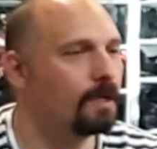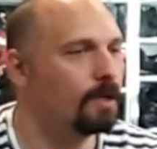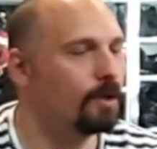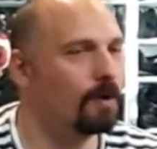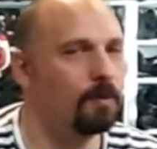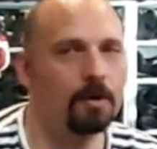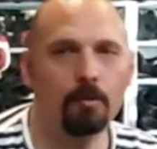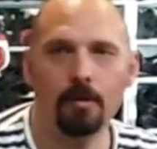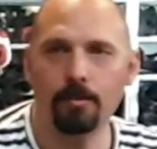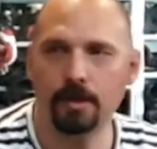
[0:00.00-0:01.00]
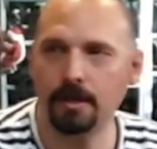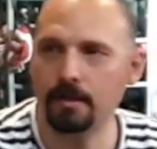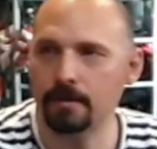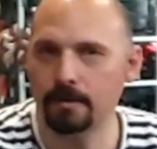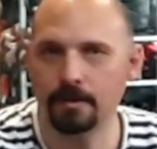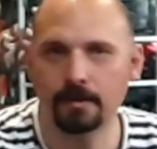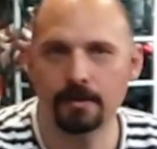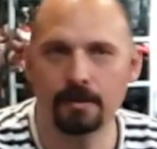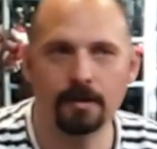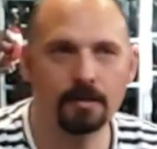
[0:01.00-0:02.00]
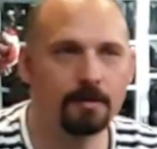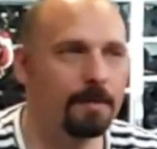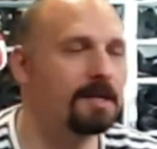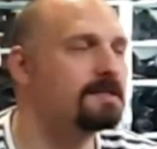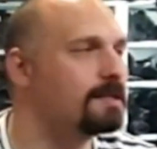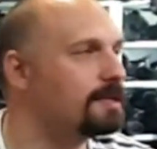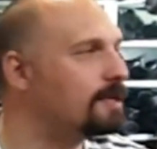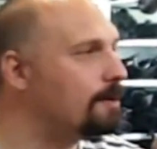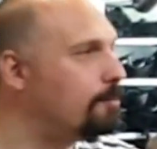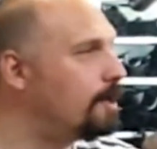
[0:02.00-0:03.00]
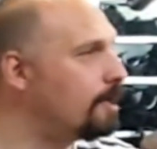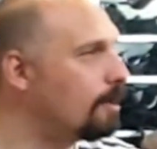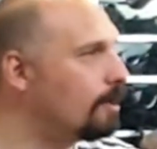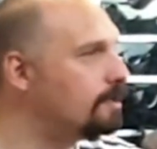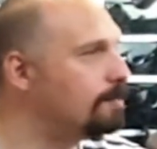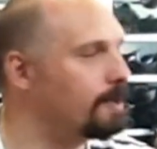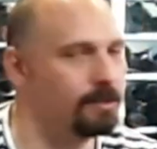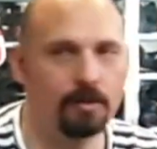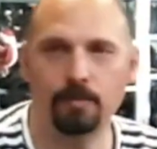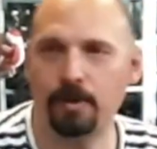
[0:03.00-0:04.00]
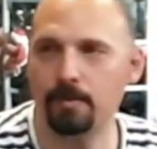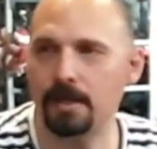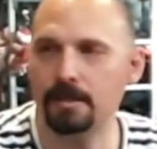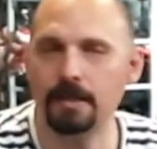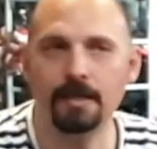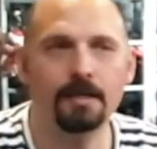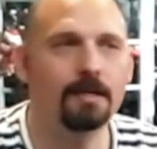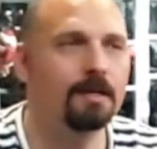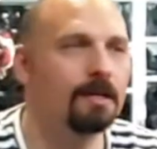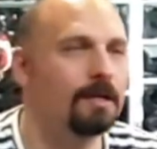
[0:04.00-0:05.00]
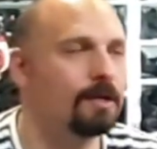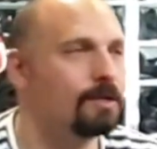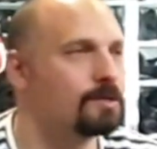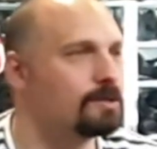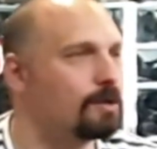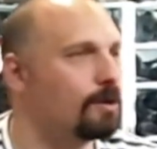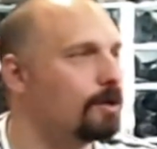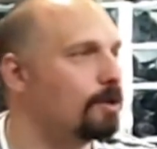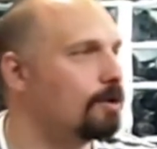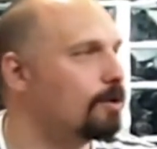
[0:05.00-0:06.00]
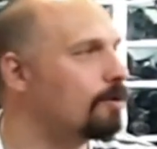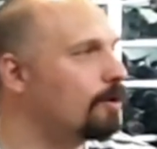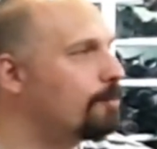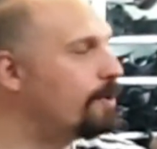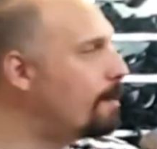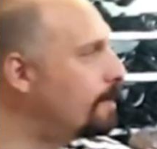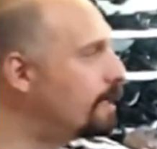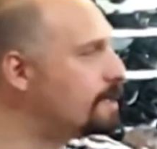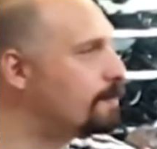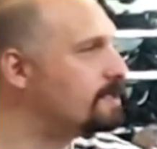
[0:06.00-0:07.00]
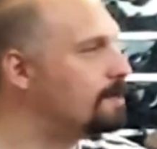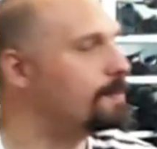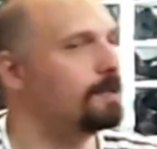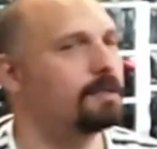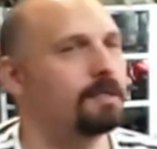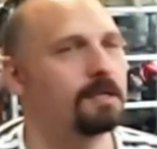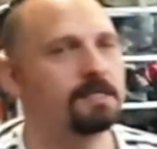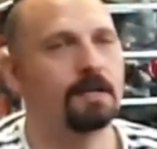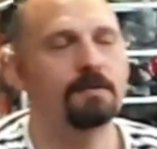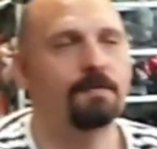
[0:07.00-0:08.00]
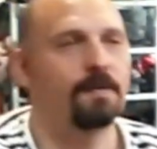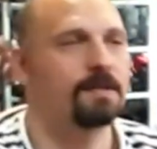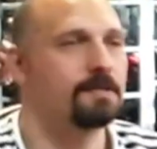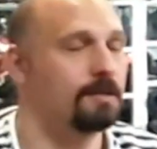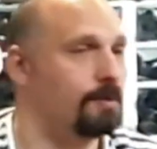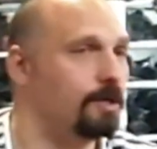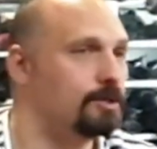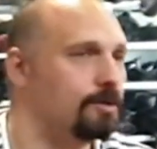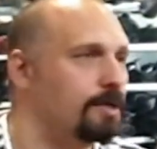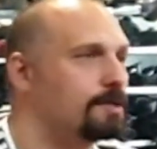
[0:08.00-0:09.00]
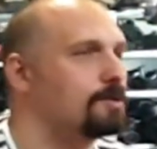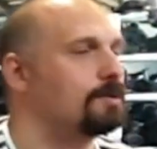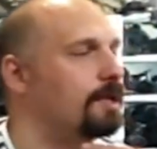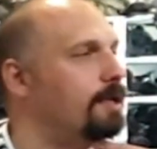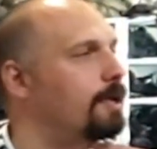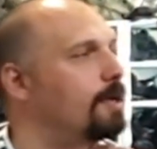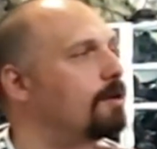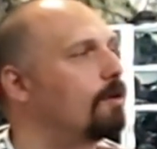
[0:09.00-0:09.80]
You have only one body. Medicine can repair a lot, but not permanently. So your primary responsibility in a self-defense situation is to take care